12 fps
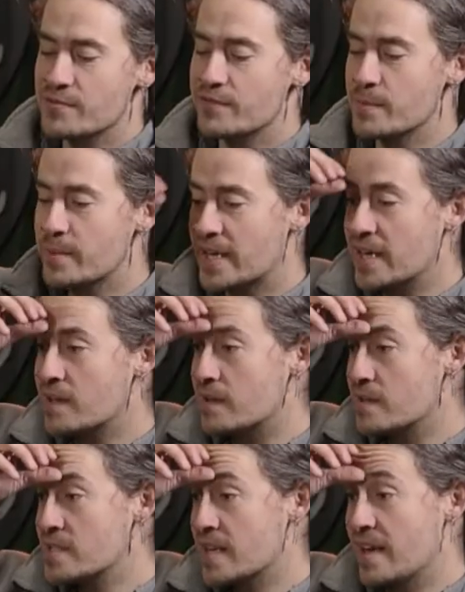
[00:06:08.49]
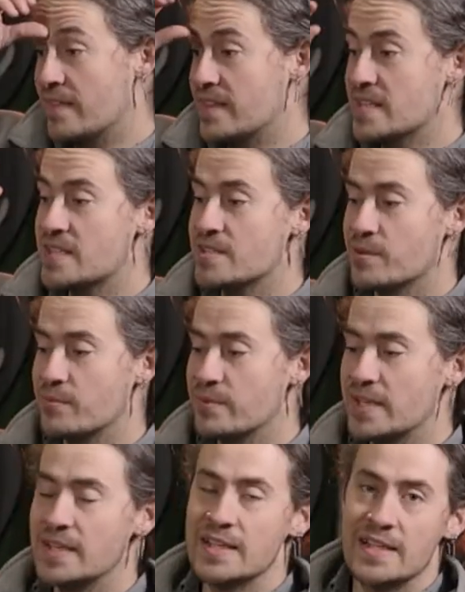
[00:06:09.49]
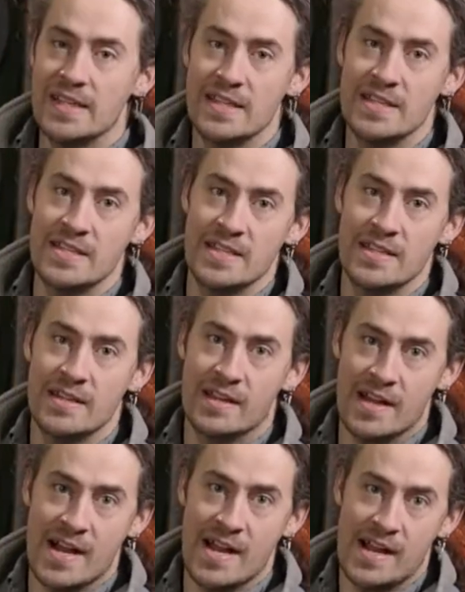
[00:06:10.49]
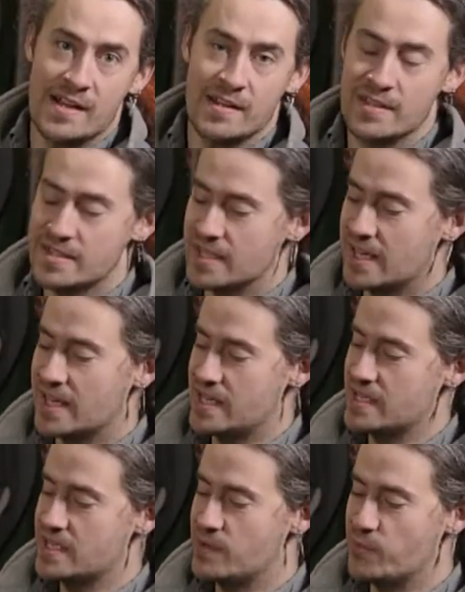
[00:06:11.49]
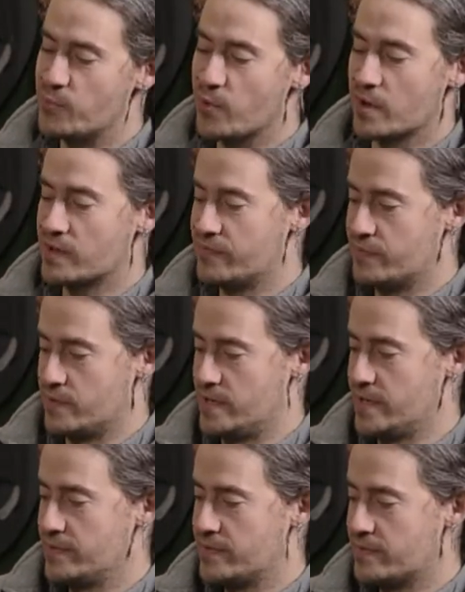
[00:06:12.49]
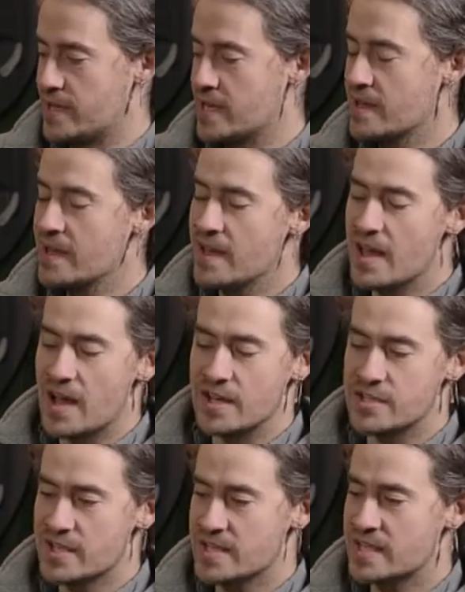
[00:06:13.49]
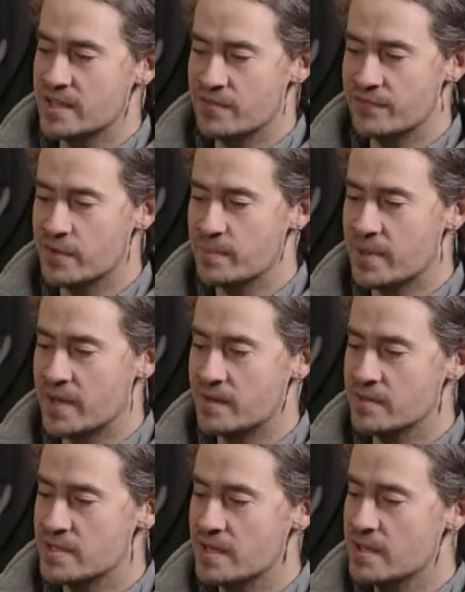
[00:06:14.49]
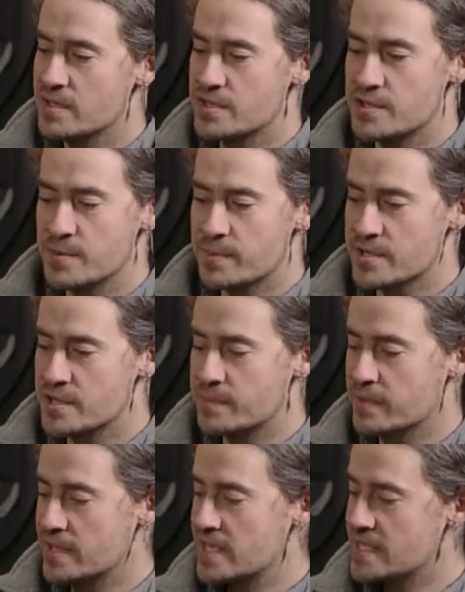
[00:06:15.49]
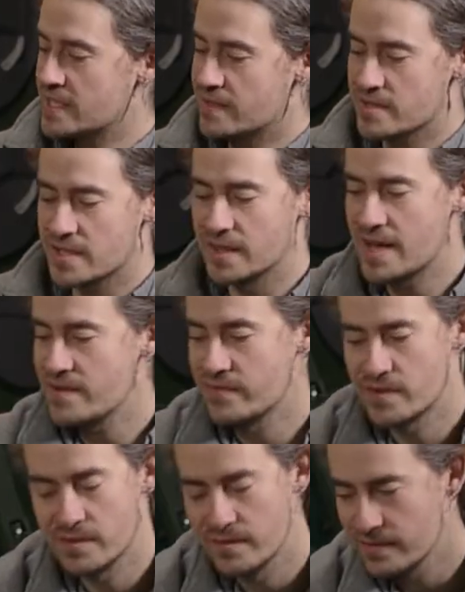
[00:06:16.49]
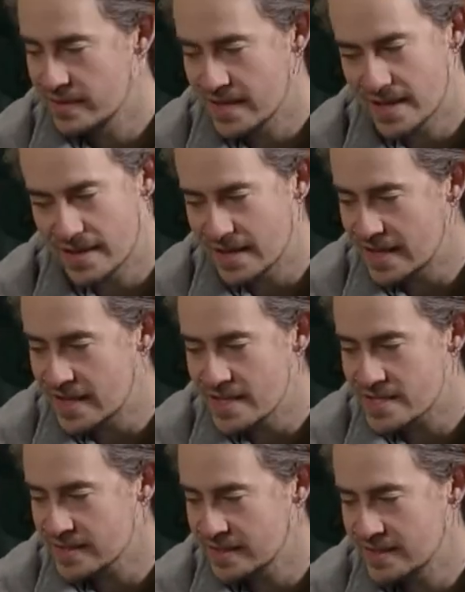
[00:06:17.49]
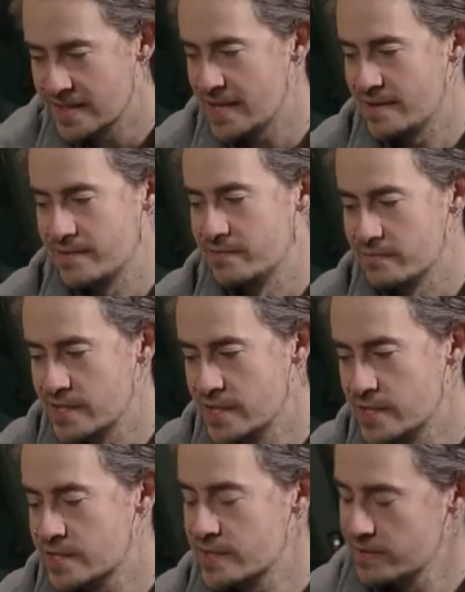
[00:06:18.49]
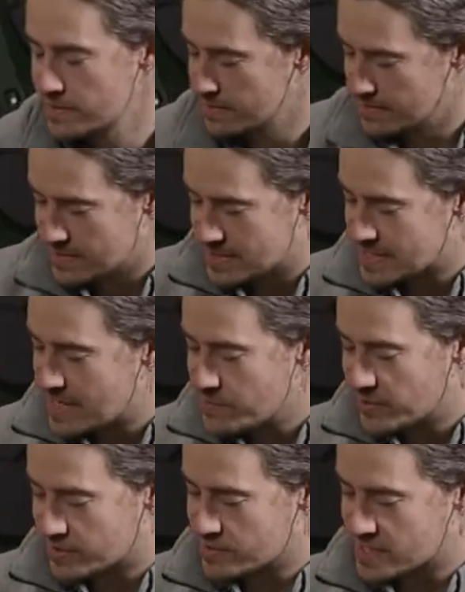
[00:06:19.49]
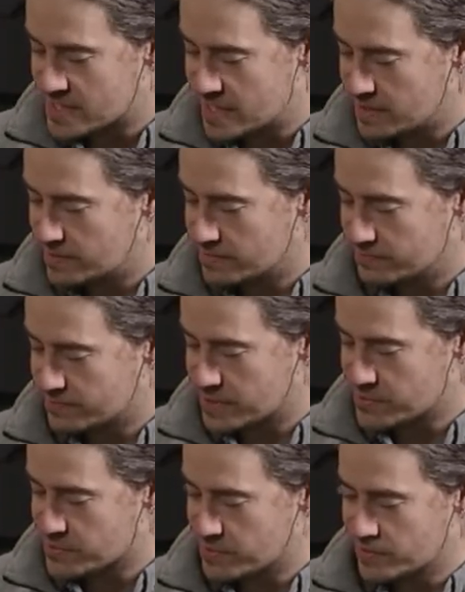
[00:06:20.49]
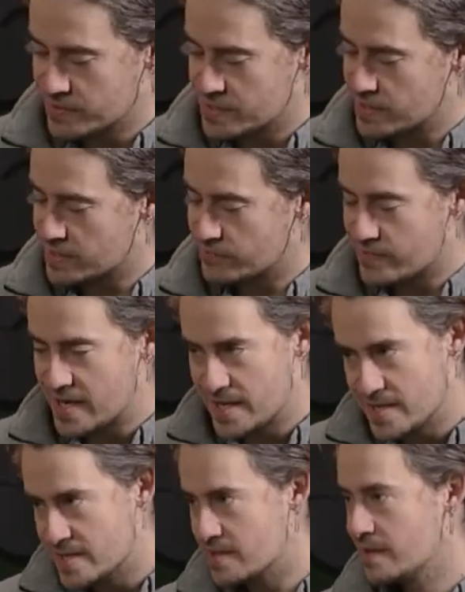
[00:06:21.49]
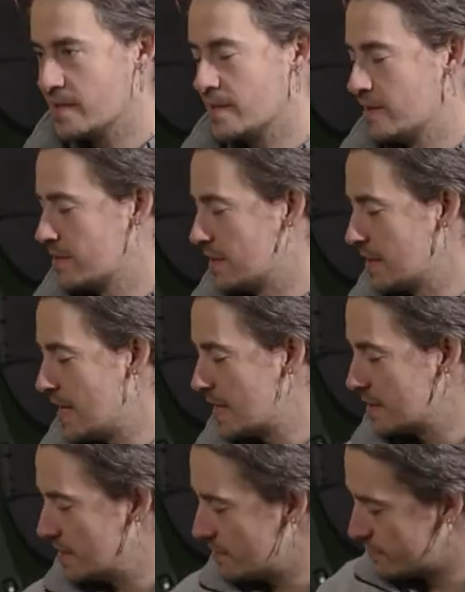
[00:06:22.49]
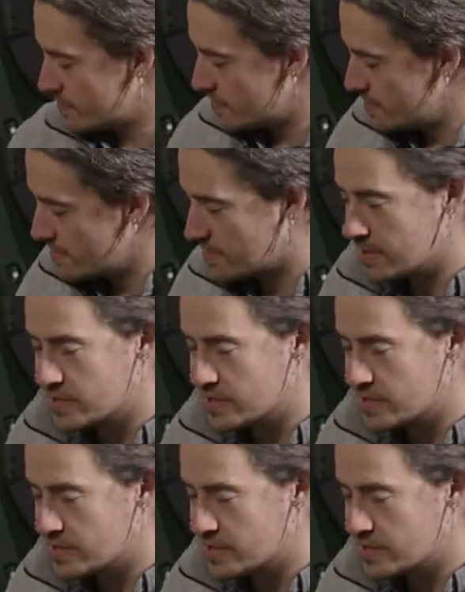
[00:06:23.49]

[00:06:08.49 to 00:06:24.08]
for beginners, this is a really easy kayak to get to work for you, right? Adjusting the foot pedals, super, super easy. There's a lever, easily reached. Same with your seat controls. You can raise the leg lifter, you can